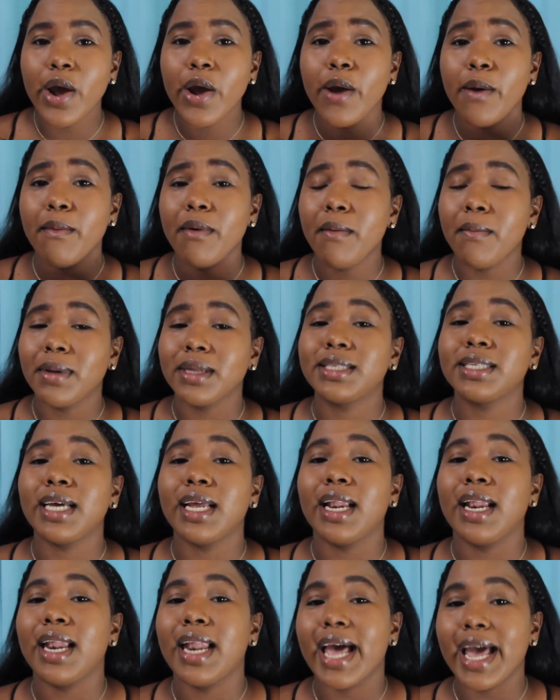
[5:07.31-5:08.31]
Remember to
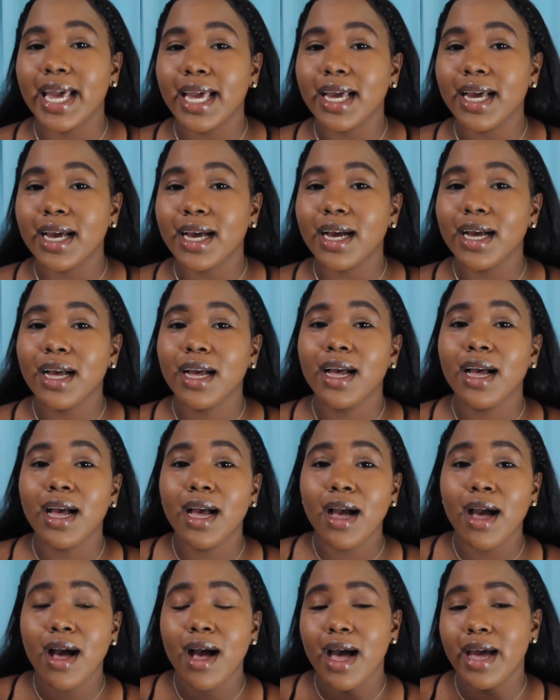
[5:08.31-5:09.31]
like
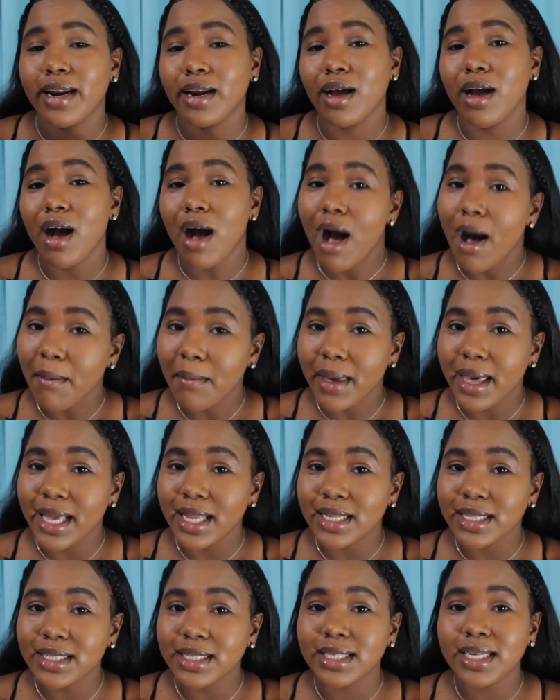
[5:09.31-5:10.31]
and
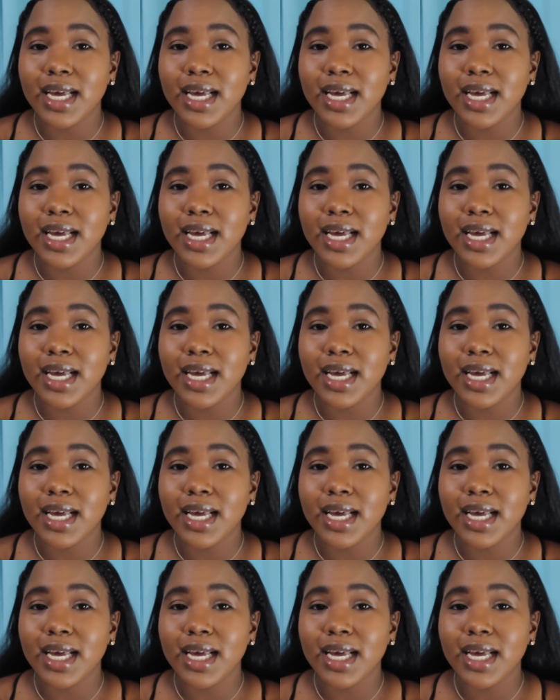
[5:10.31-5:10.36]
comment